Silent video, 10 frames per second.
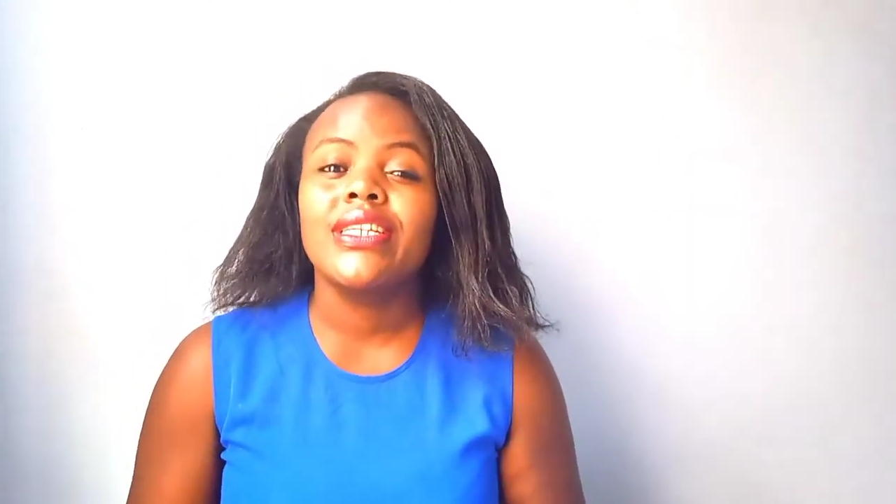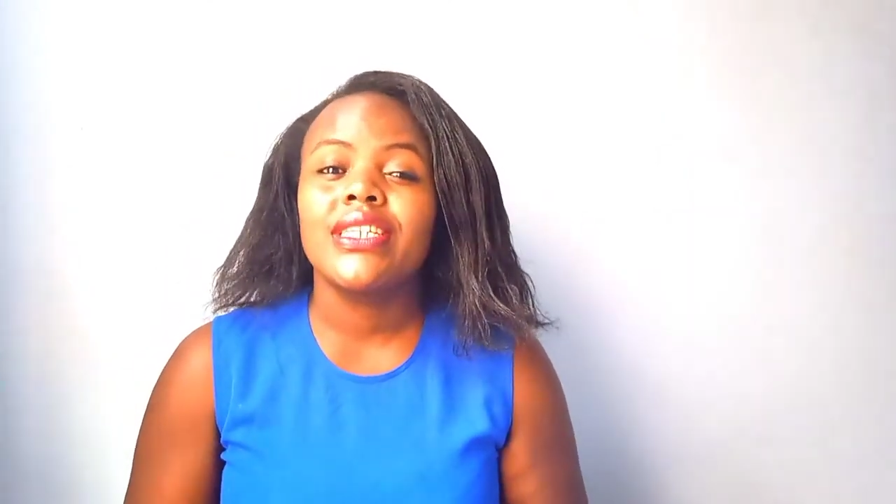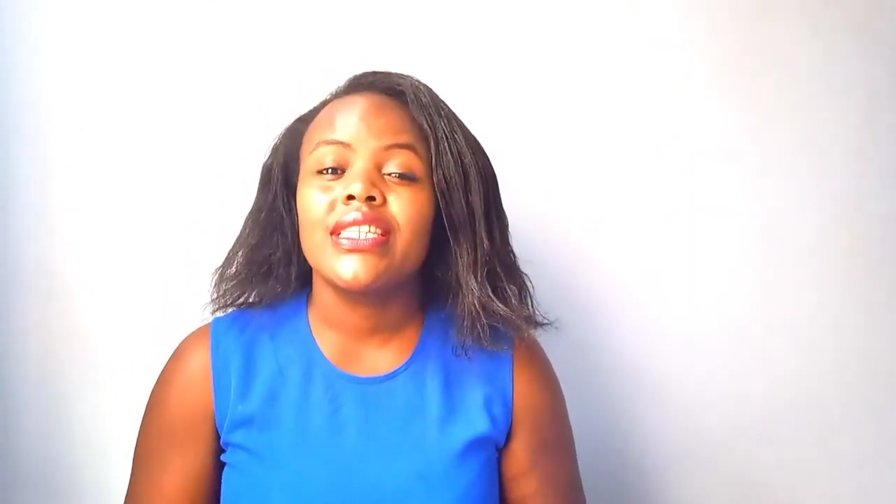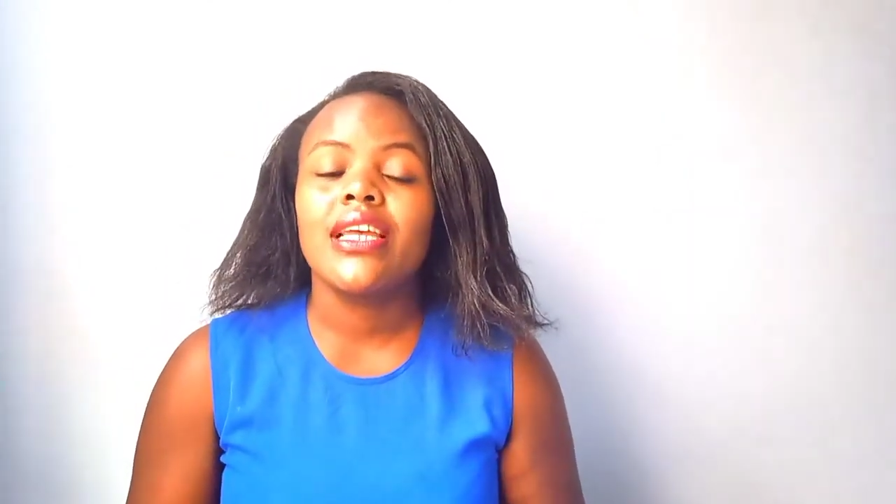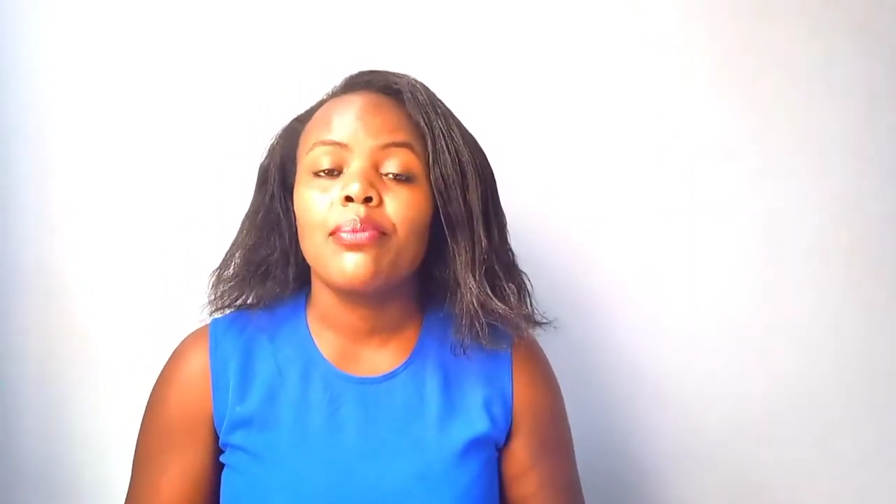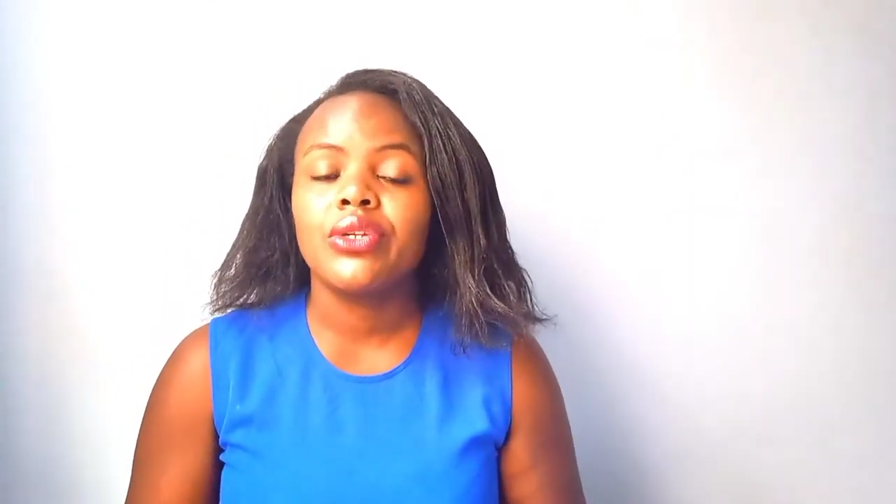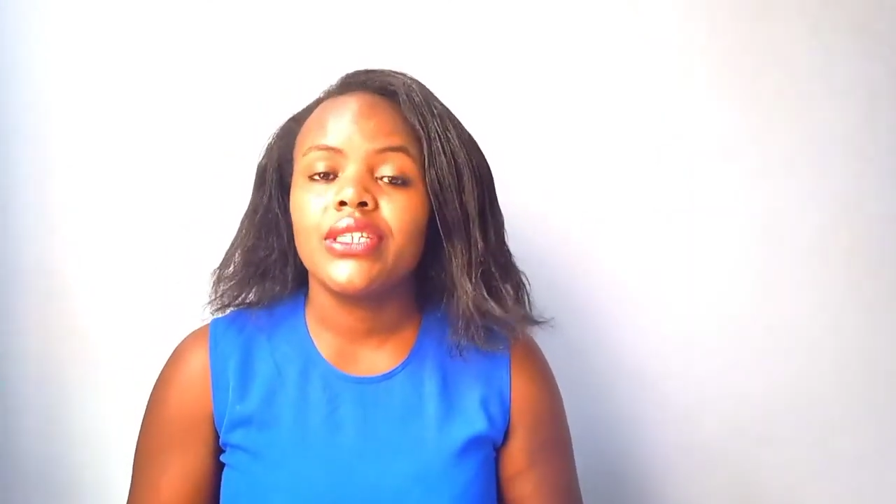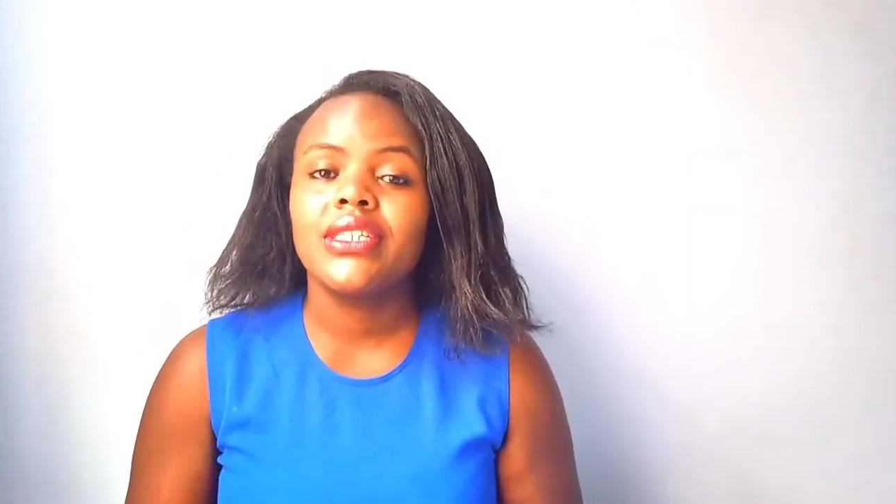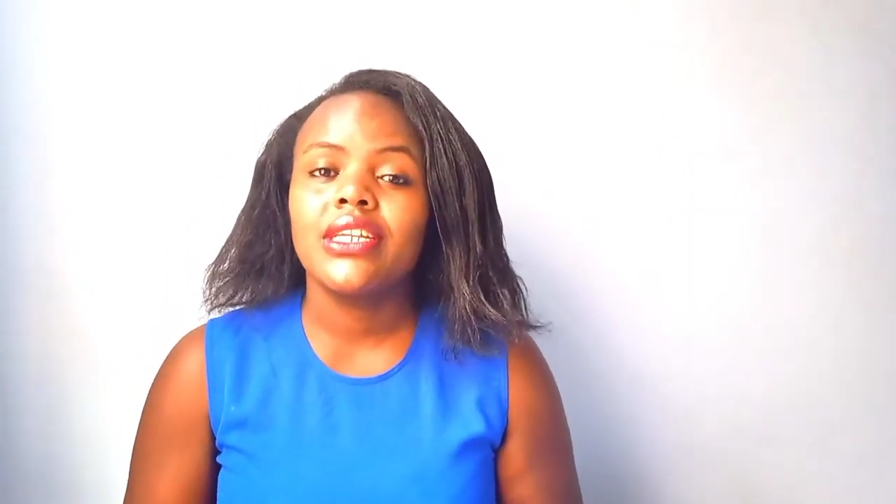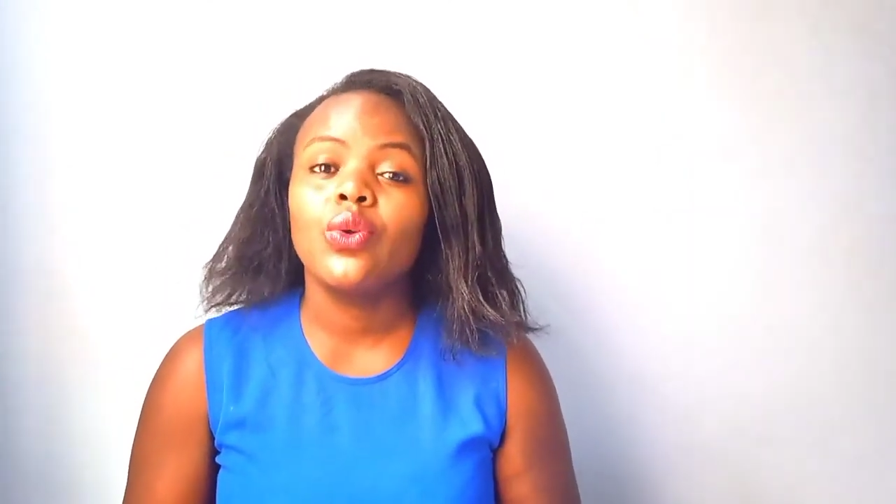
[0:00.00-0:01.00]
interests are
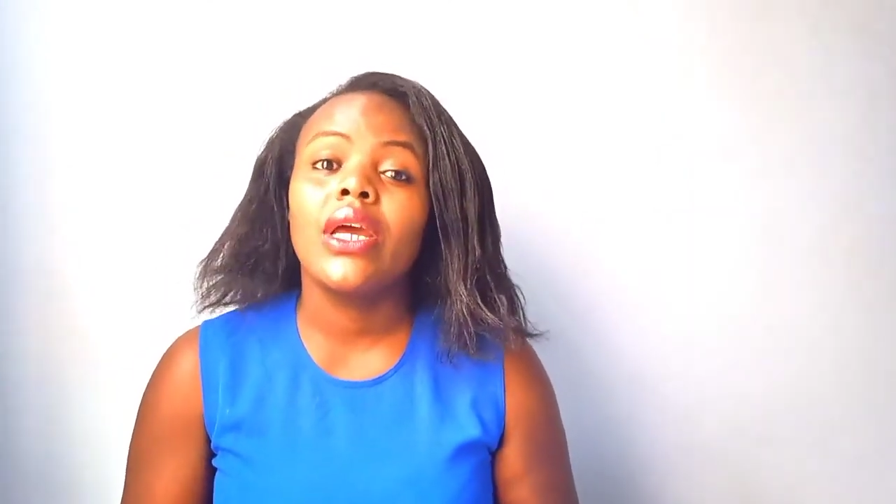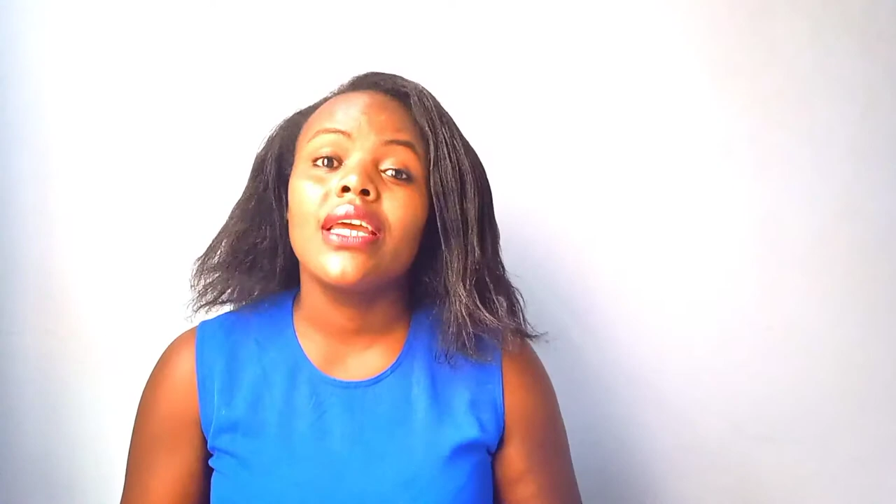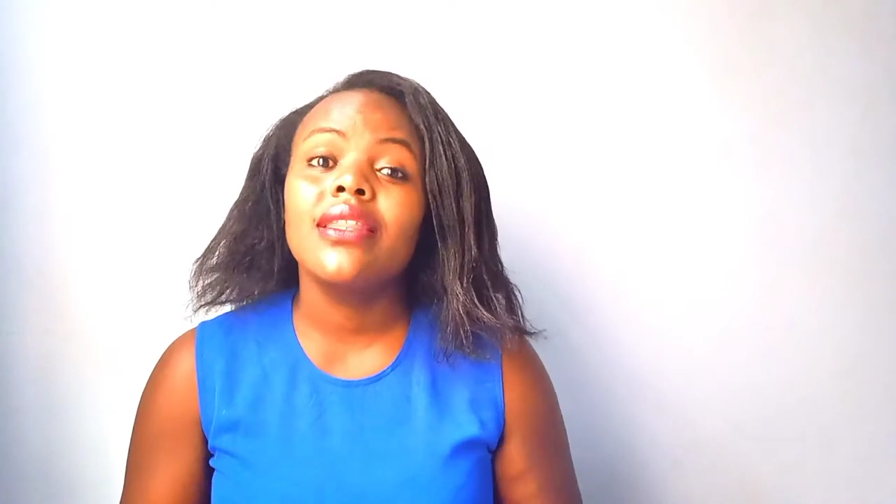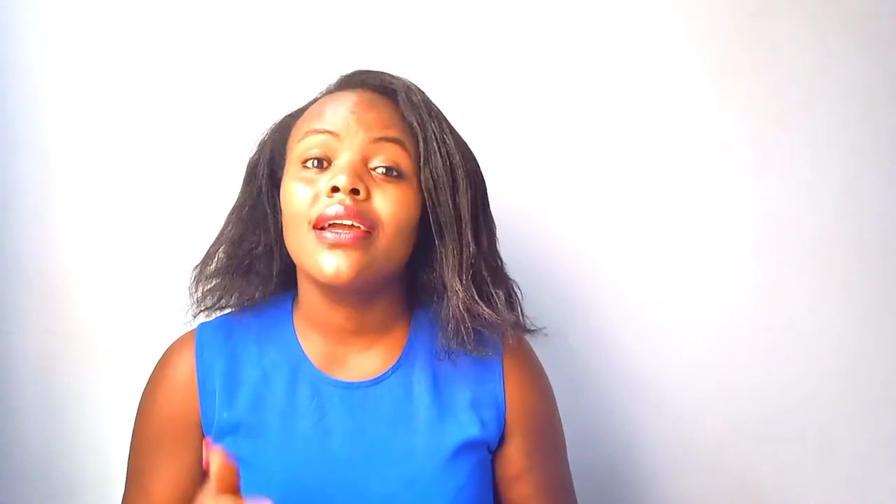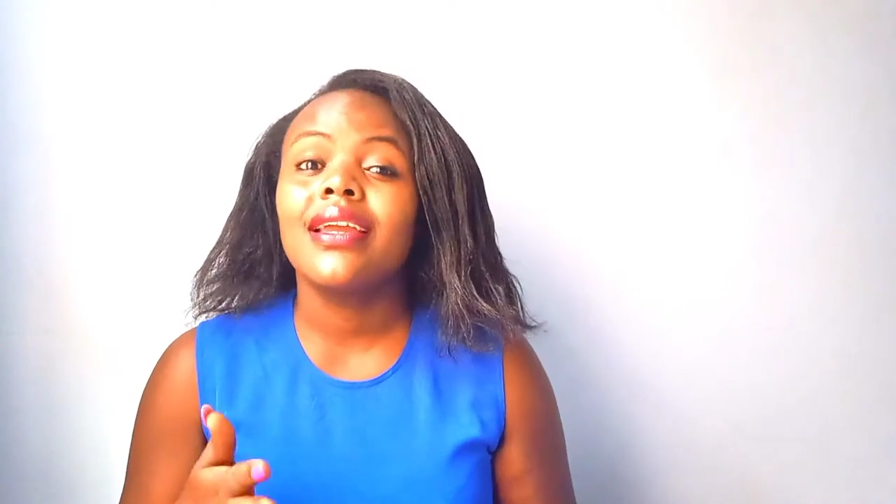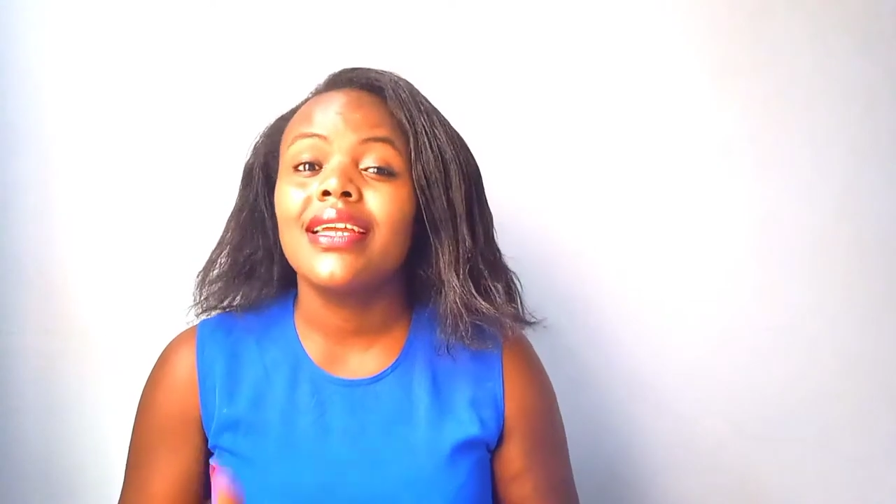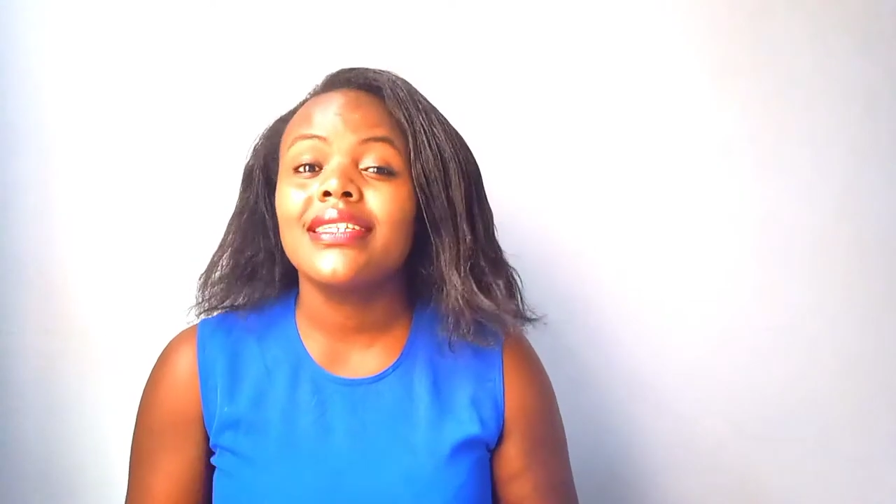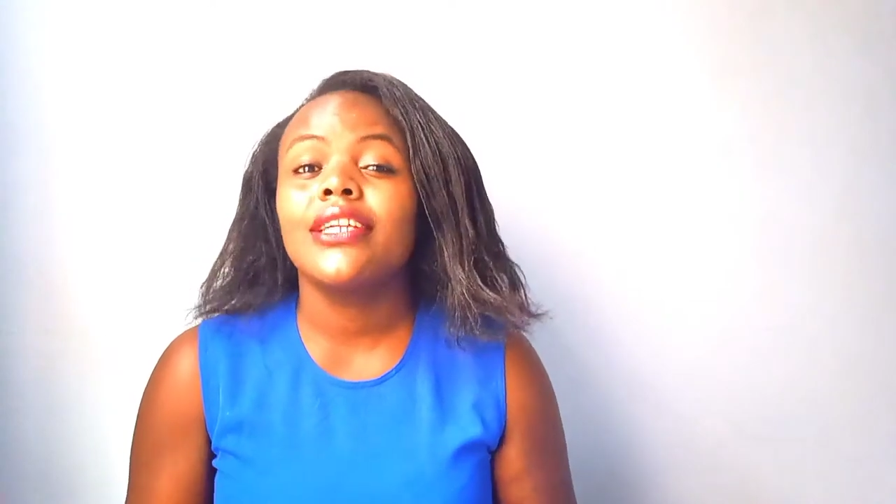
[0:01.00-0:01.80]
protected you can either get